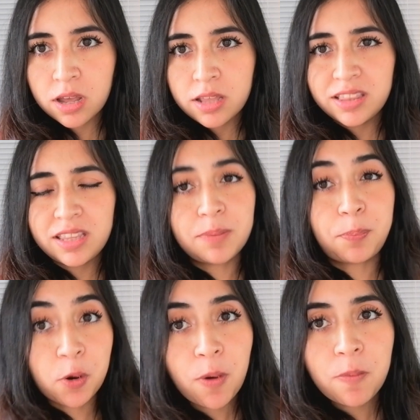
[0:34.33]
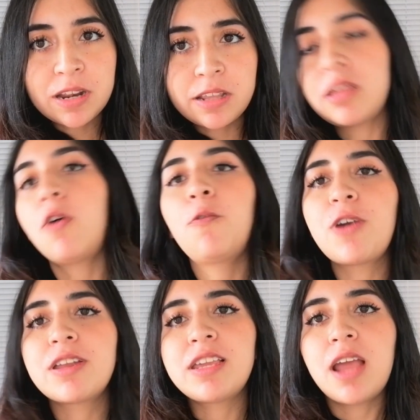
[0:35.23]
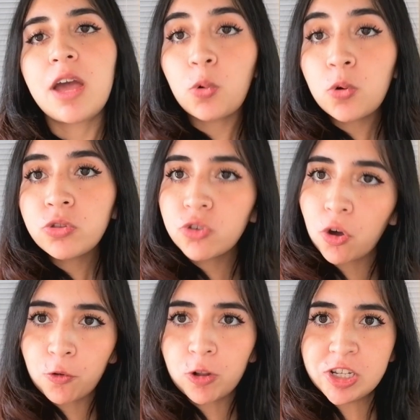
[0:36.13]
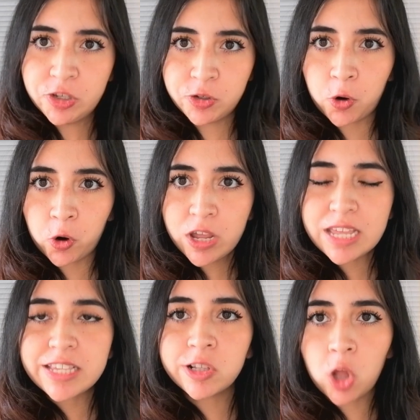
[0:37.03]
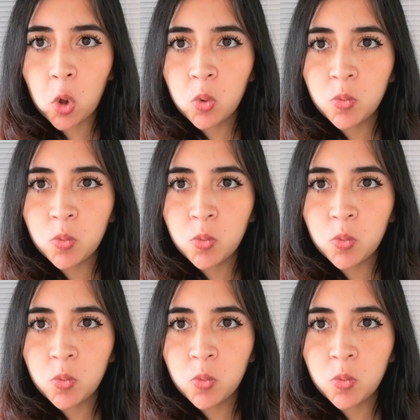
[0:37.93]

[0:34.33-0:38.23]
the probability of getting a good TOEFL score is low.